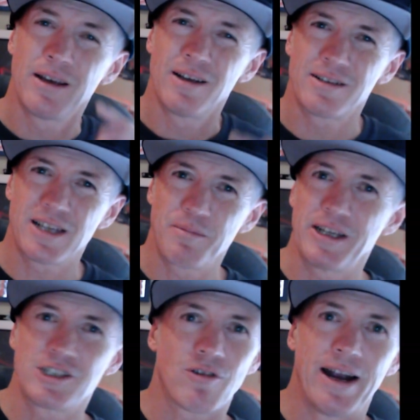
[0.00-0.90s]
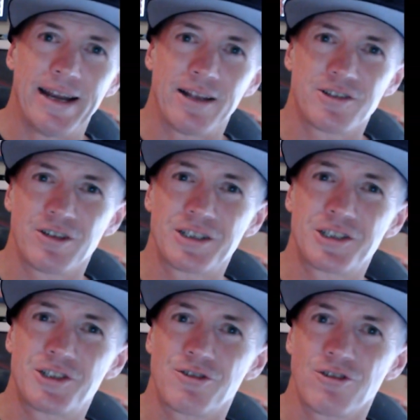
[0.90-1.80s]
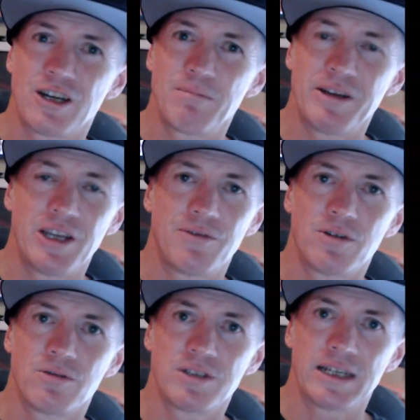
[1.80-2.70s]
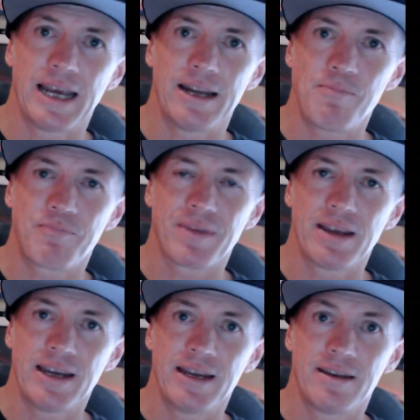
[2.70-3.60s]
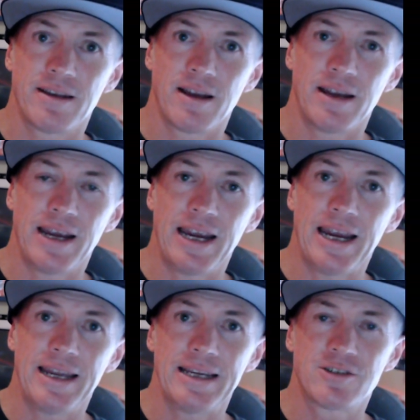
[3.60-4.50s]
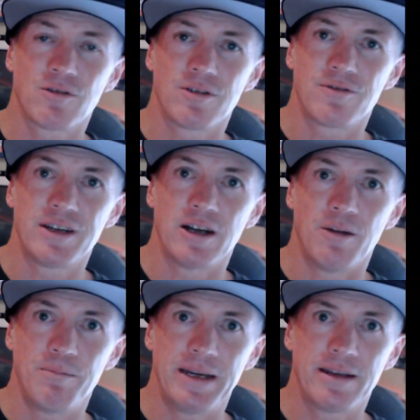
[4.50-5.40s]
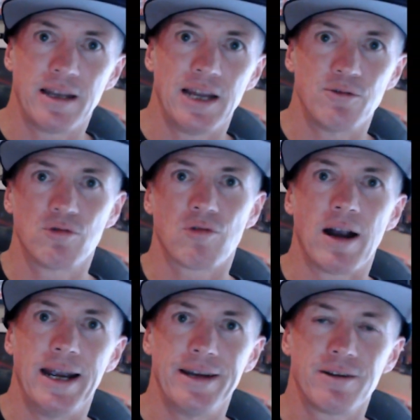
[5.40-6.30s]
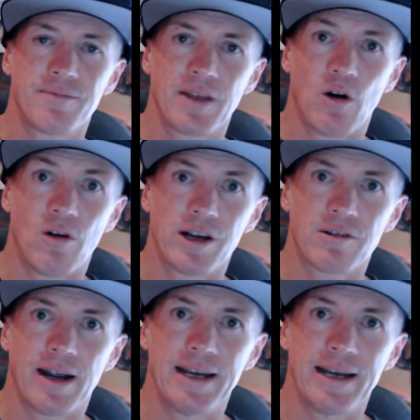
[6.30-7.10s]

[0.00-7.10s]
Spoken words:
Some of these Greydowns are extremely difficult to get in any sort of mid-level grade, high grade.